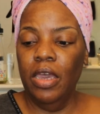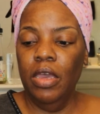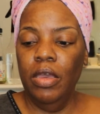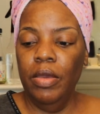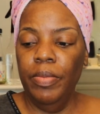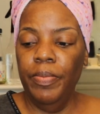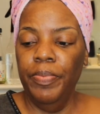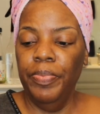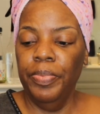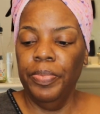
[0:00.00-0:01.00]

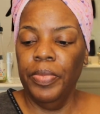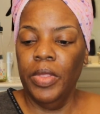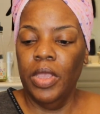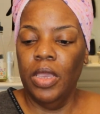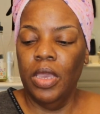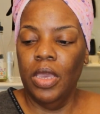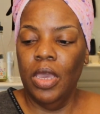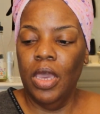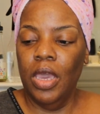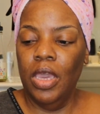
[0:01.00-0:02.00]
Um,
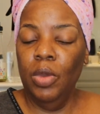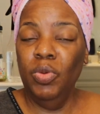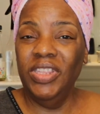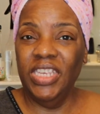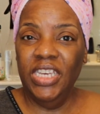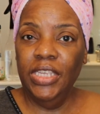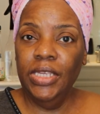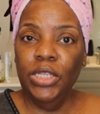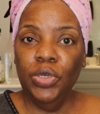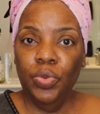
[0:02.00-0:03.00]
it was
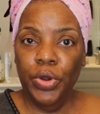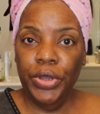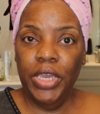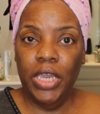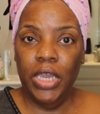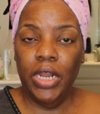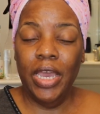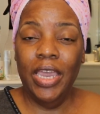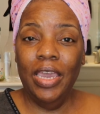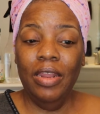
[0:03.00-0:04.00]
easy to work in.
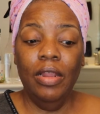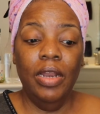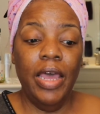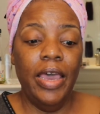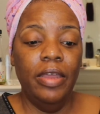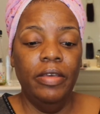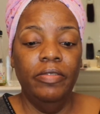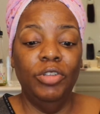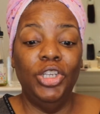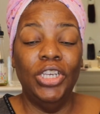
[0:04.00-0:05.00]
I had a lot
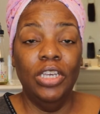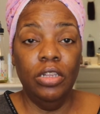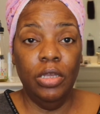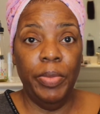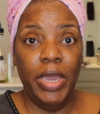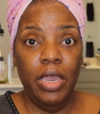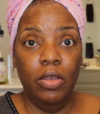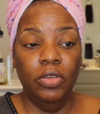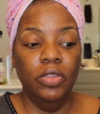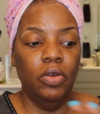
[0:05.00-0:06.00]
of gel in my
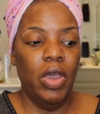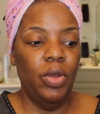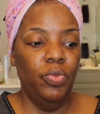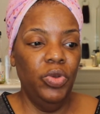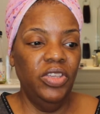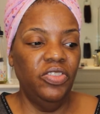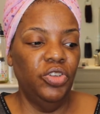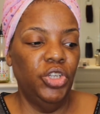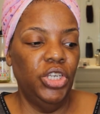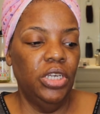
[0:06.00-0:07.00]
hair, so I rinsed
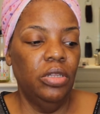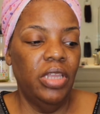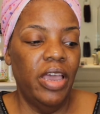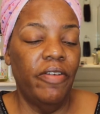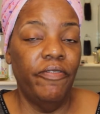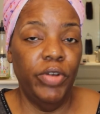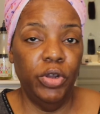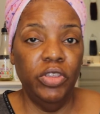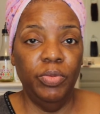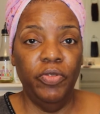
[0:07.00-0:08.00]
the gel out
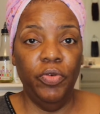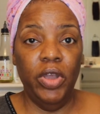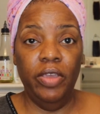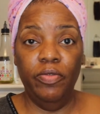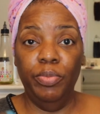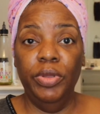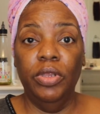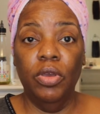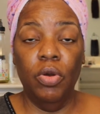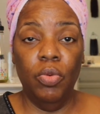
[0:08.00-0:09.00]
first before I even put
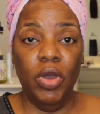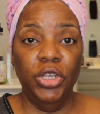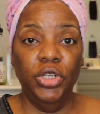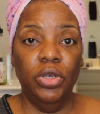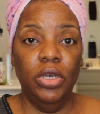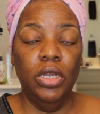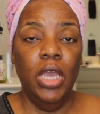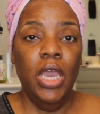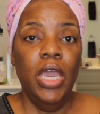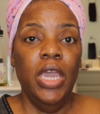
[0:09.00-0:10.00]
the co-wash
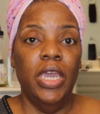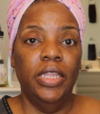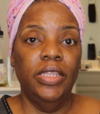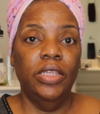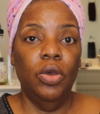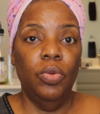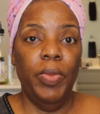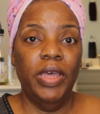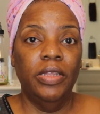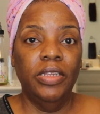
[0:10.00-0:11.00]
on. And so
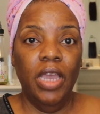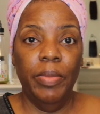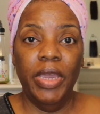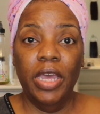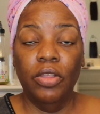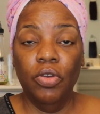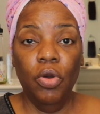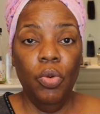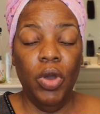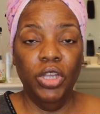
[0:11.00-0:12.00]
by the time I got the
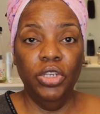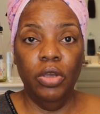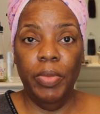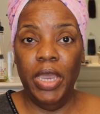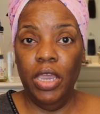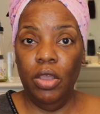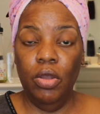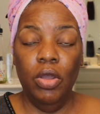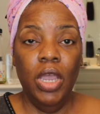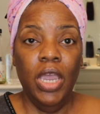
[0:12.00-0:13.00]
co-wash on my
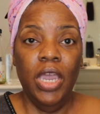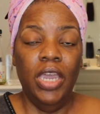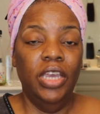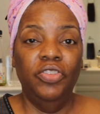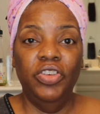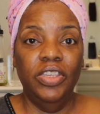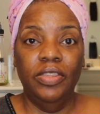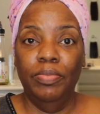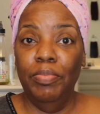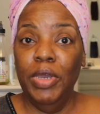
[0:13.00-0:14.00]
hair, it
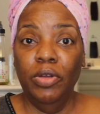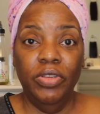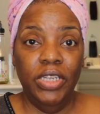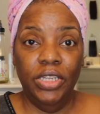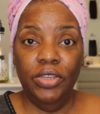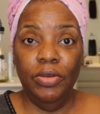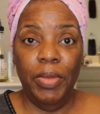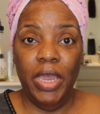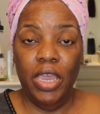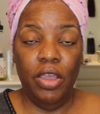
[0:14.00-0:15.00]
just melted into
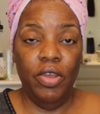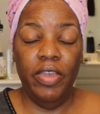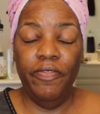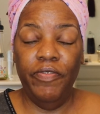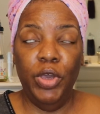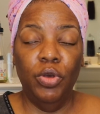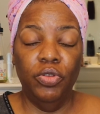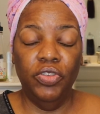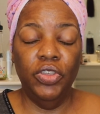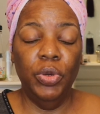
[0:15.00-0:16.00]
my hair. It
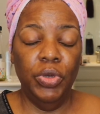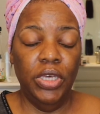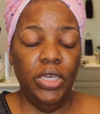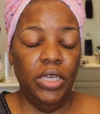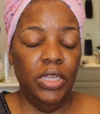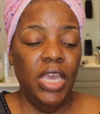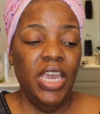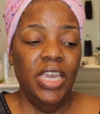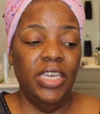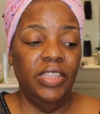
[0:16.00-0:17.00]
felt so good.
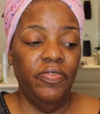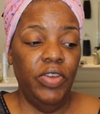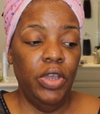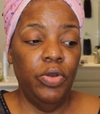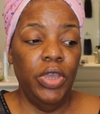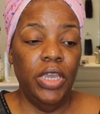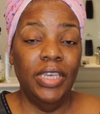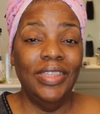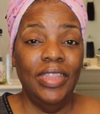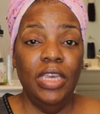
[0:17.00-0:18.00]
It's very,
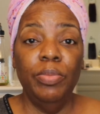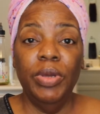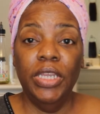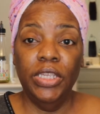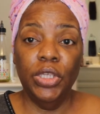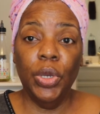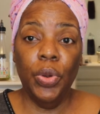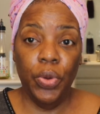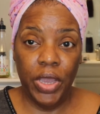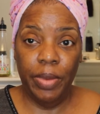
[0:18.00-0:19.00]
it's thick, but it's
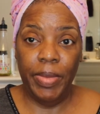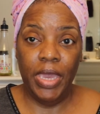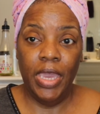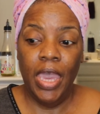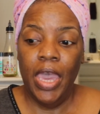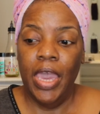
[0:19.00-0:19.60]
creamy.